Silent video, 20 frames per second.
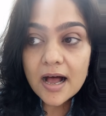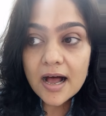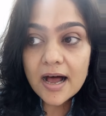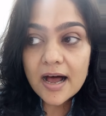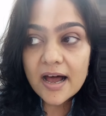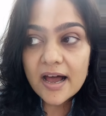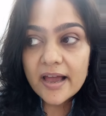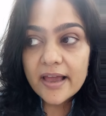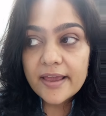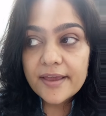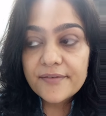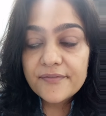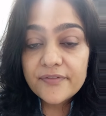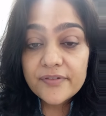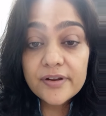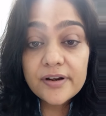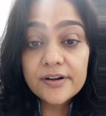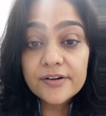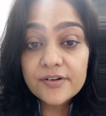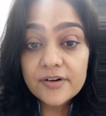I
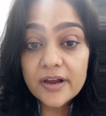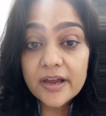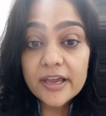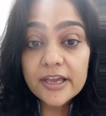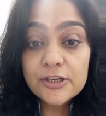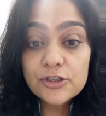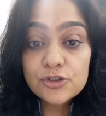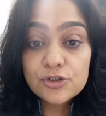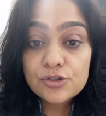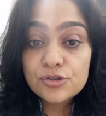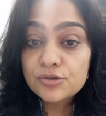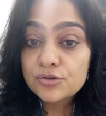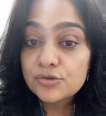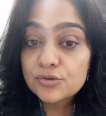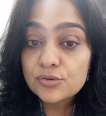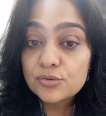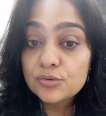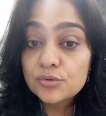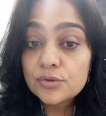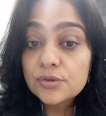will try and
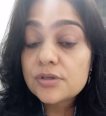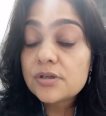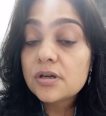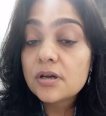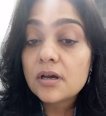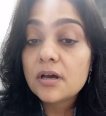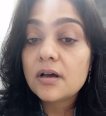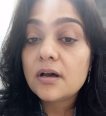shoot